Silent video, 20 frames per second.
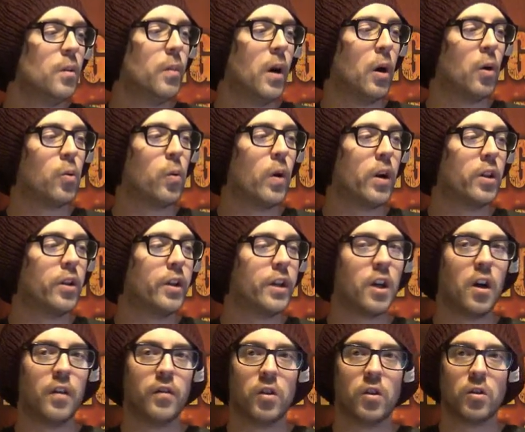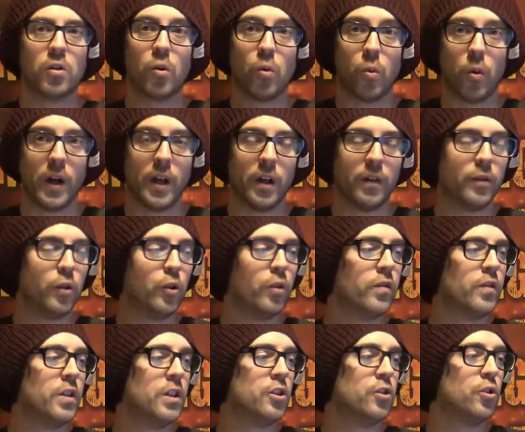But I'll quickly cover quite a few
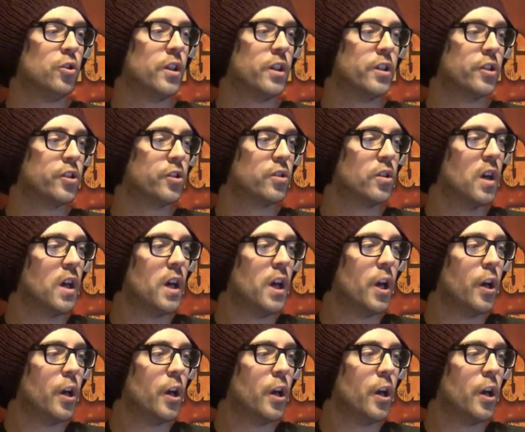of these units.